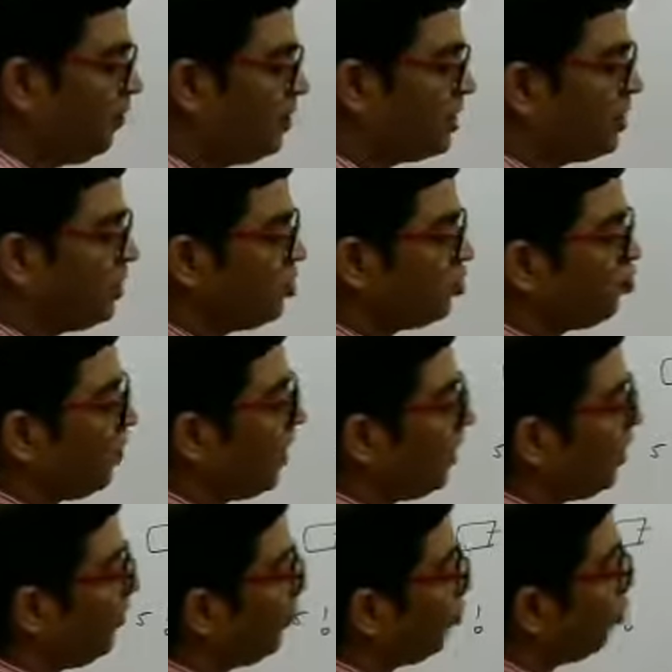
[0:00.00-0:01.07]
which is
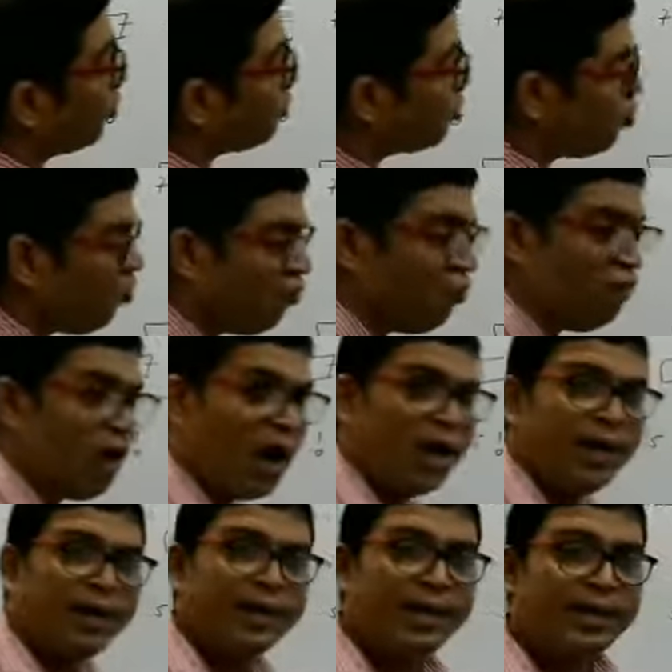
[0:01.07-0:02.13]
24. So
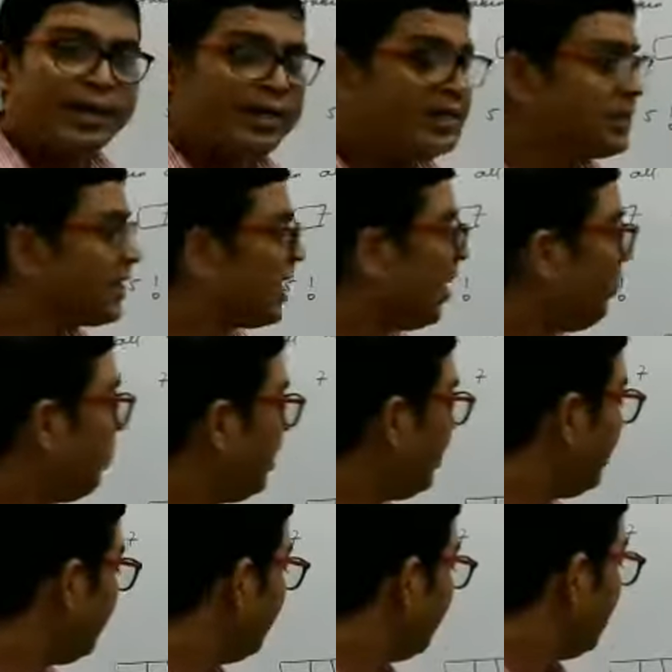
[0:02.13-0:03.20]
1 is
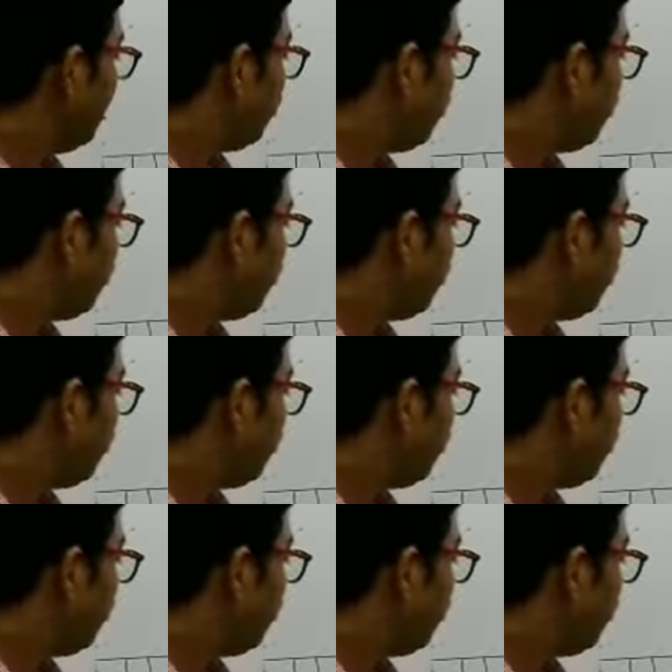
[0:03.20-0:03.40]
coming